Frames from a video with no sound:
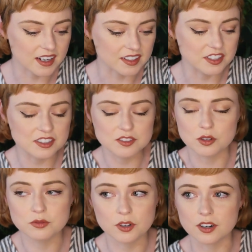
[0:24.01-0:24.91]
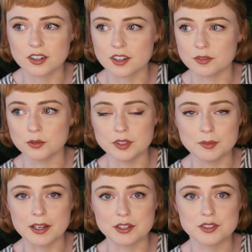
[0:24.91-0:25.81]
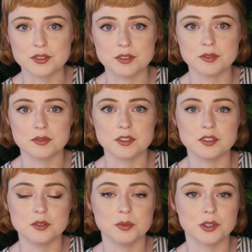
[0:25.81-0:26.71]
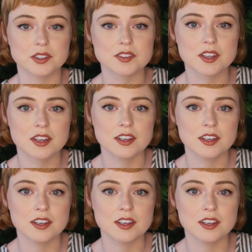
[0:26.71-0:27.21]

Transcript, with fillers: I think so far I've only managed to read 52 books